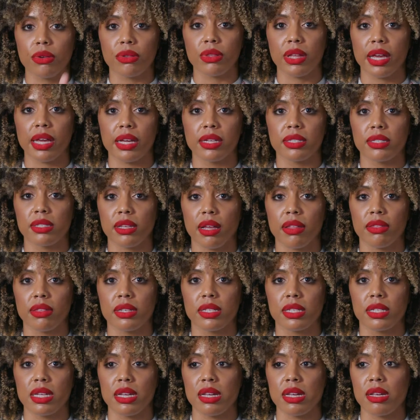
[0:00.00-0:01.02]
lanes on the
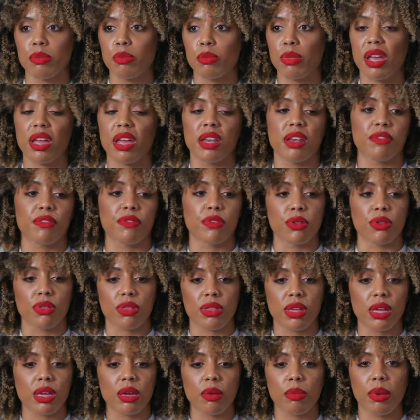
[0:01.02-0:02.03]
team? And if you
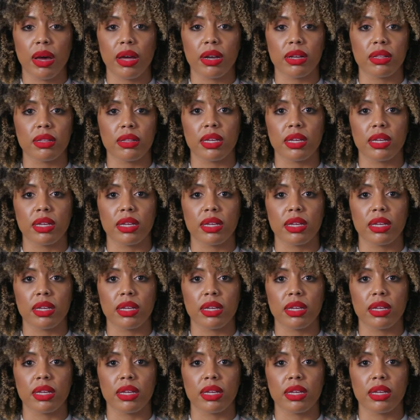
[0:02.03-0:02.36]
think about it